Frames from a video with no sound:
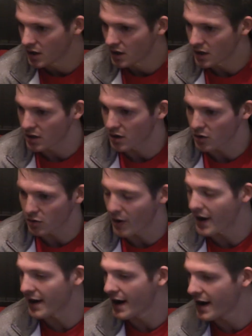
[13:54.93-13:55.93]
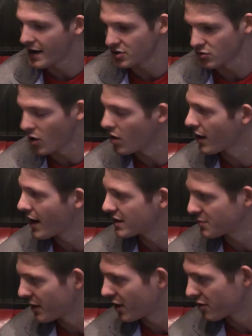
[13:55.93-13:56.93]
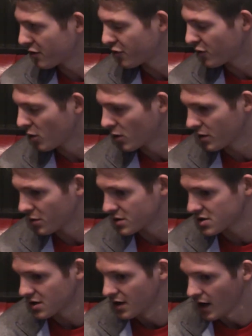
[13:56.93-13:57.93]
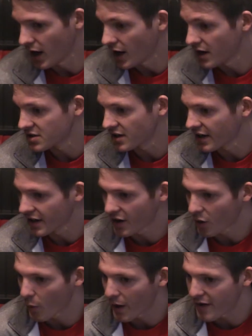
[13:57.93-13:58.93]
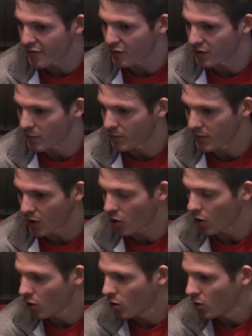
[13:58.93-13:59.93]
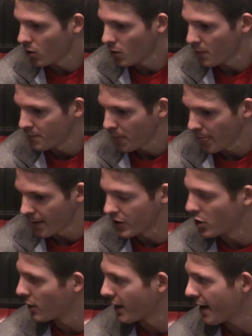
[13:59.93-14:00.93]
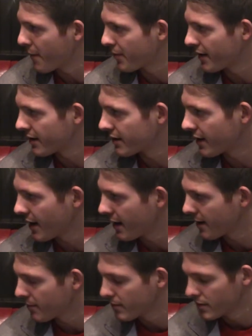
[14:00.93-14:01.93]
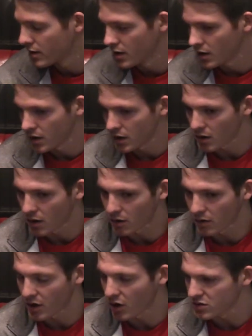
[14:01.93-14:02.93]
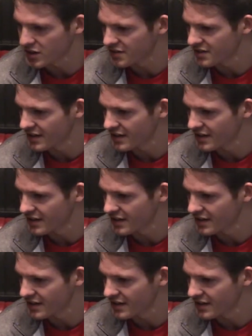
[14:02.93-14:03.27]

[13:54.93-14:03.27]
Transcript: you know the right guys or wrong guys being on the floor it was yeah. us getting away from the whole you know game plan of the game you know and coach gives the